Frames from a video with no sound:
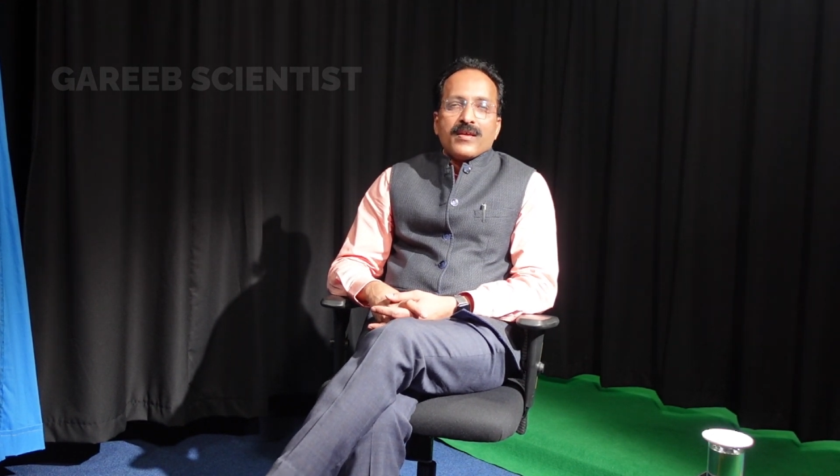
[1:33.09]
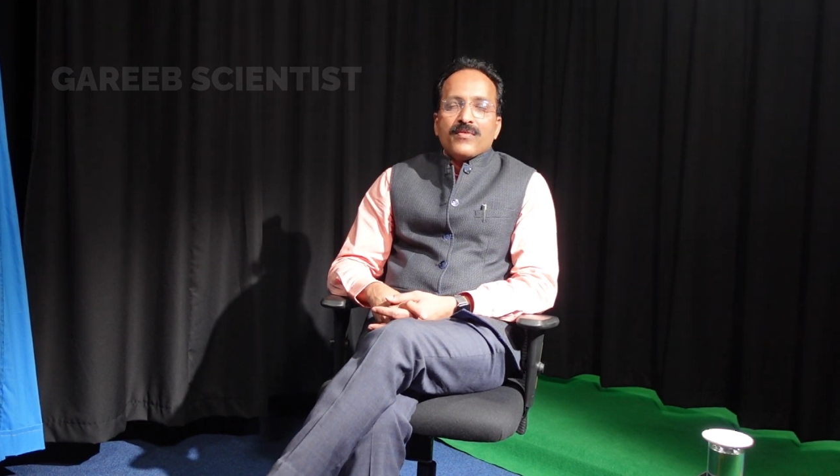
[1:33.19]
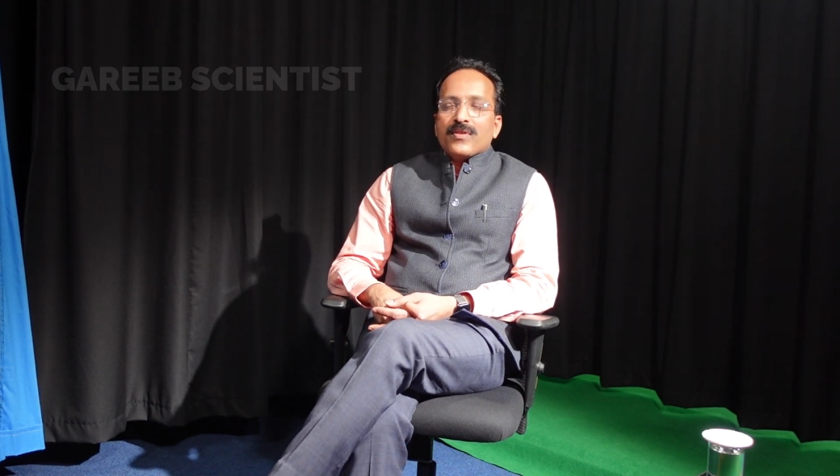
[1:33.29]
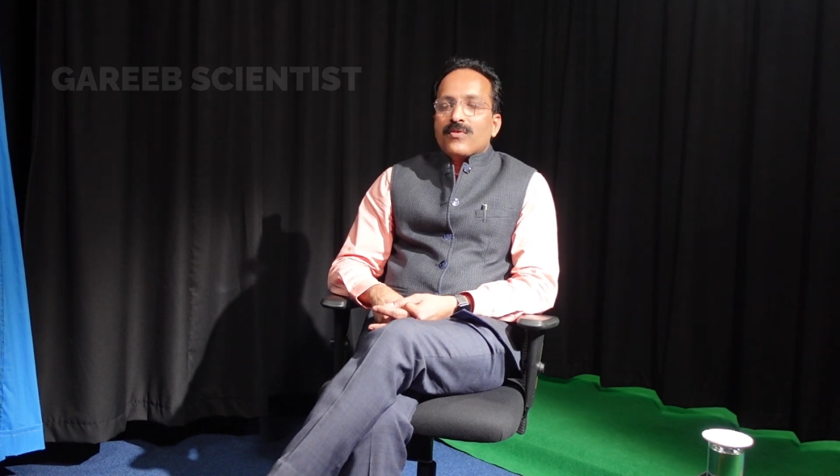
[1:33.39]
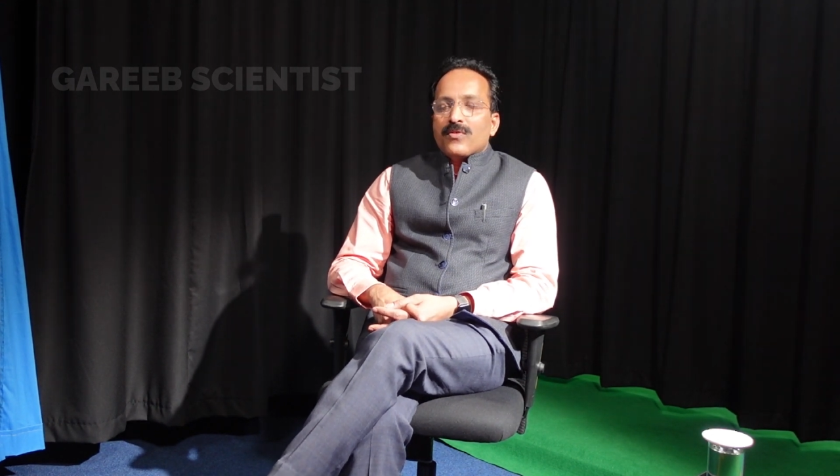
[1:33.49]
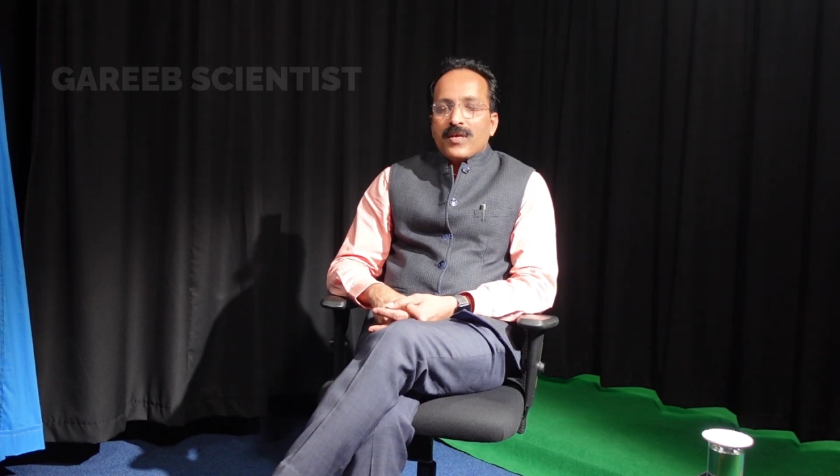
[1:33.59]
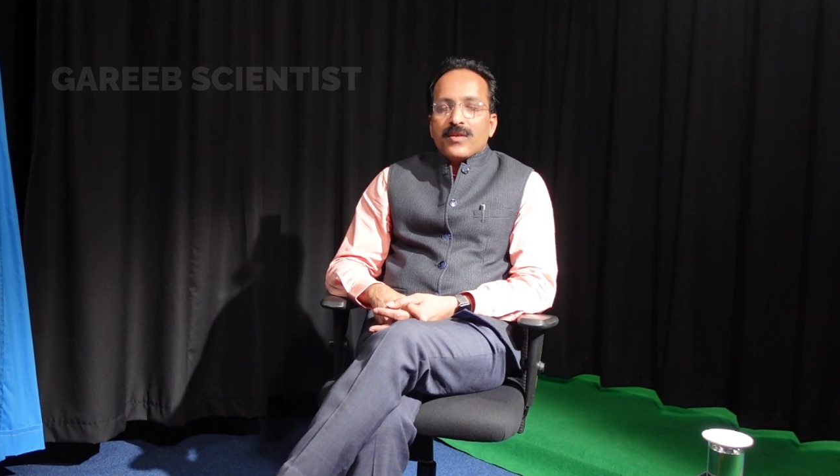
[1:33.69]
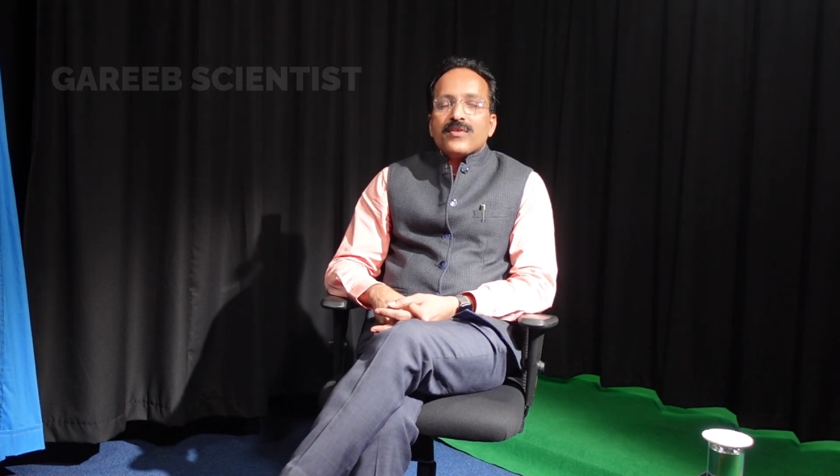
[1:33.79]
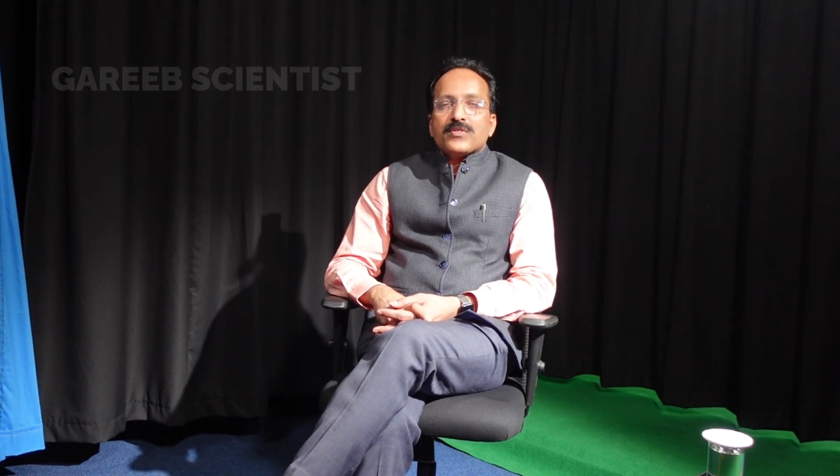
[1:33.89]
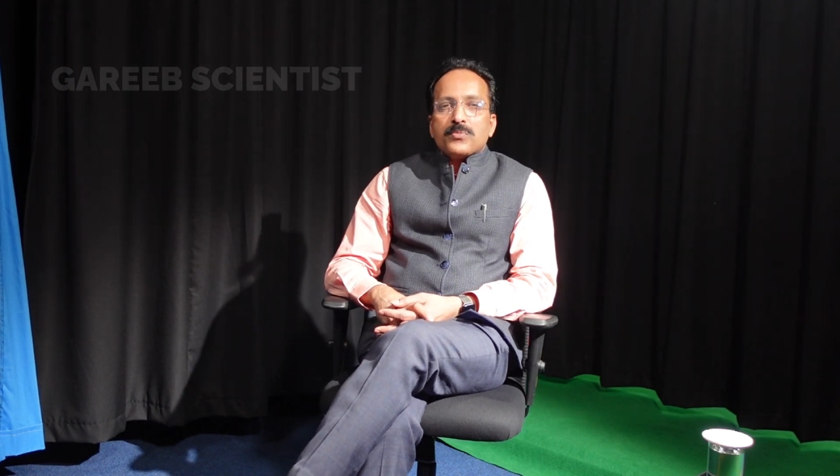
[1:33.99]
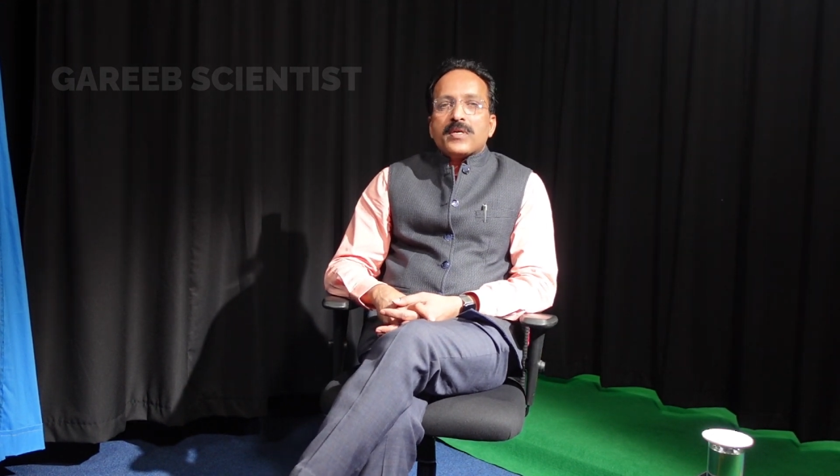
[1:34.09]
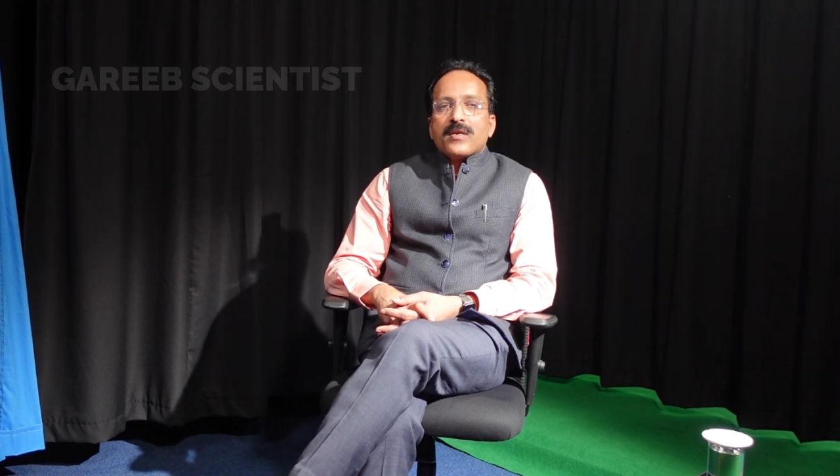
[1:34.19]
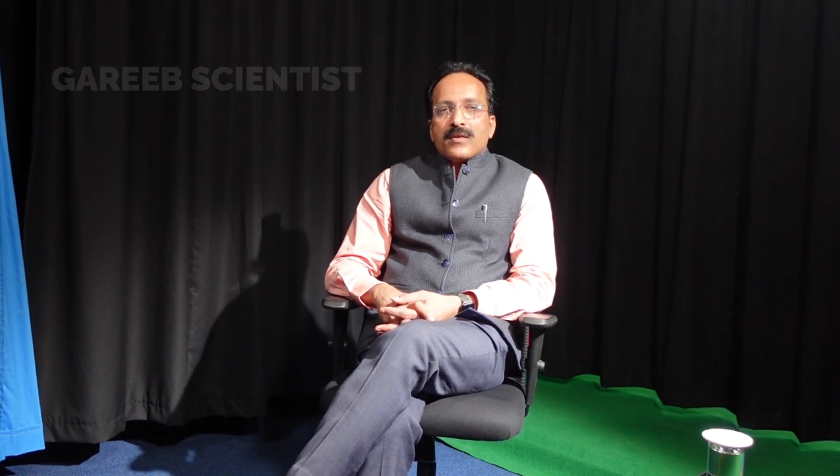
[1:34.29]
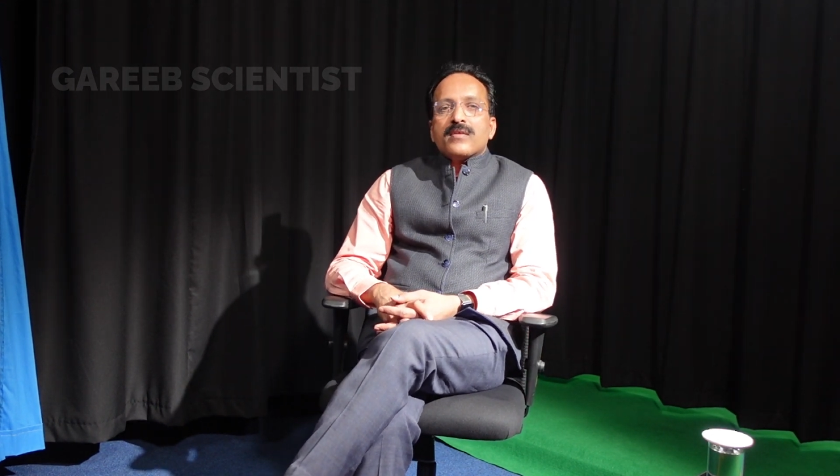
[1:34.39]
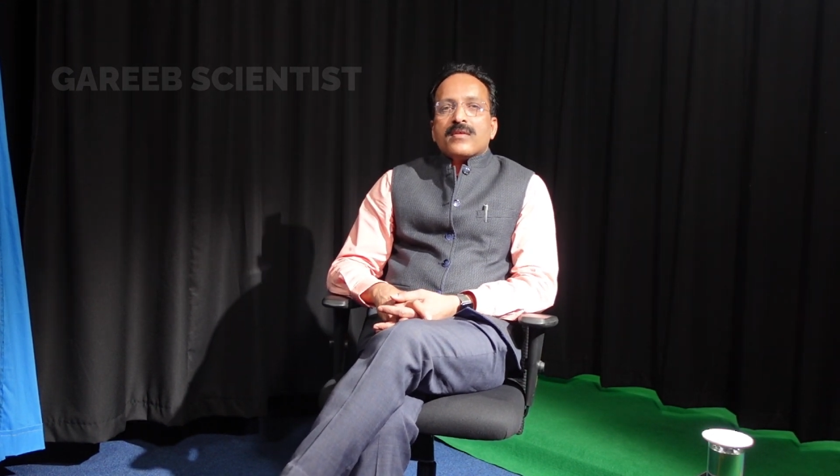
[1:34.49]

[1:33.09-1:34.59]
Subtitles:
mm-hmm. all that has to be done.